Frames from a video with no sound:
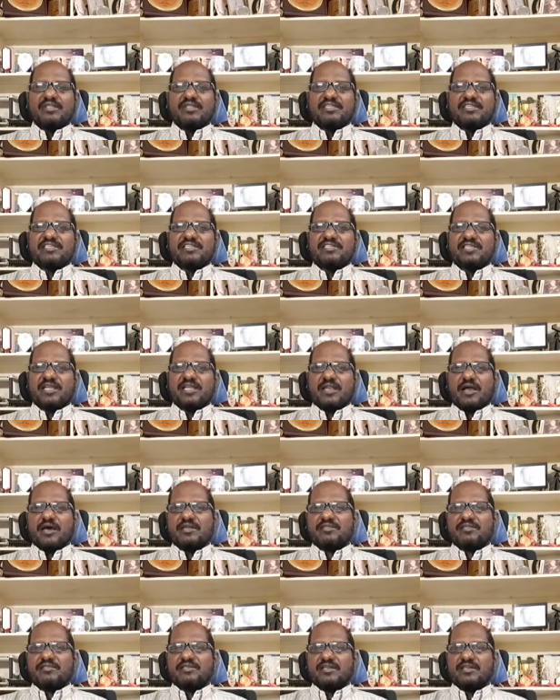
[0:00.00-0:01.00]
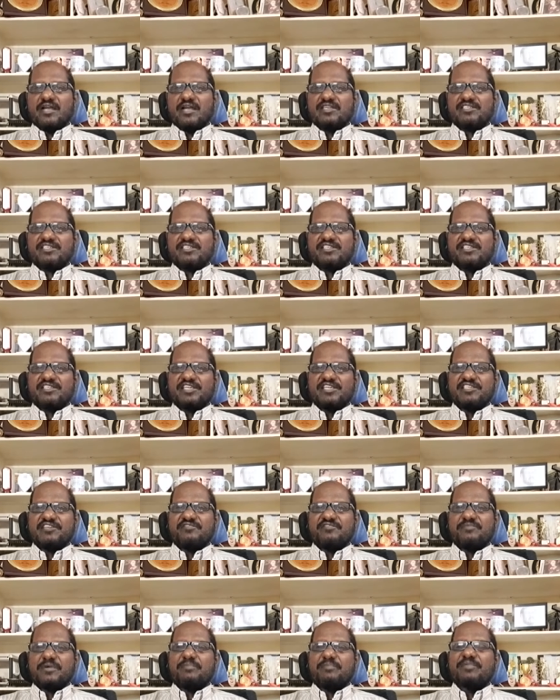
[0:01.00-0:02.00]
This is the last
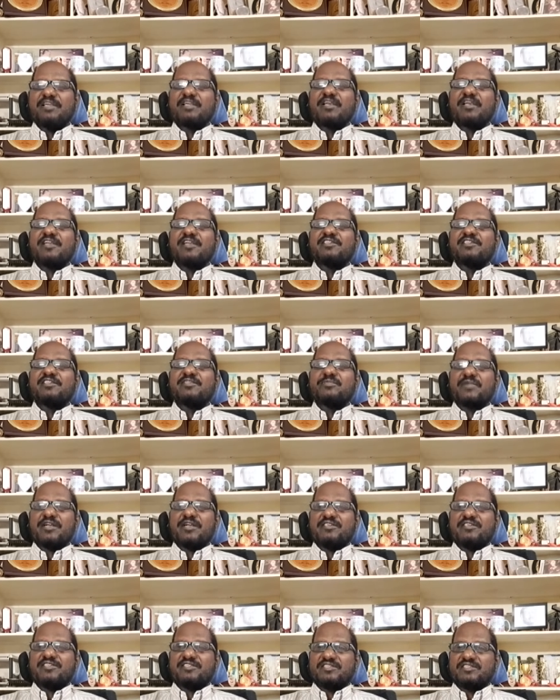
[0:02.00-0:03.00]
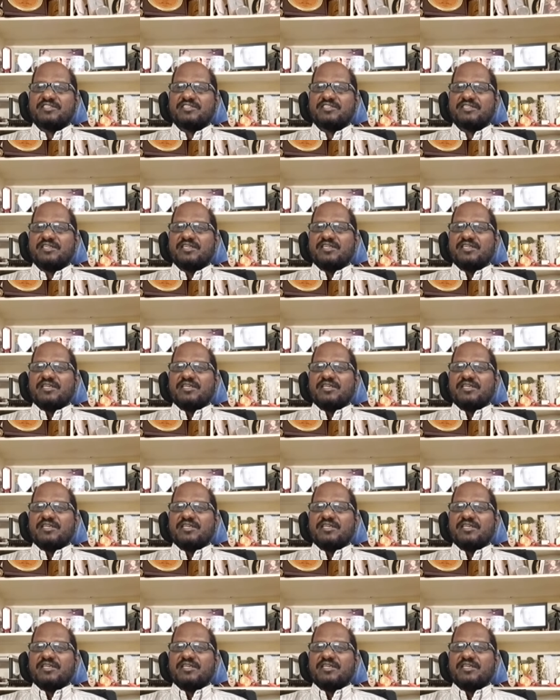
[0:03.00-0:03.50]
stage of public relations process.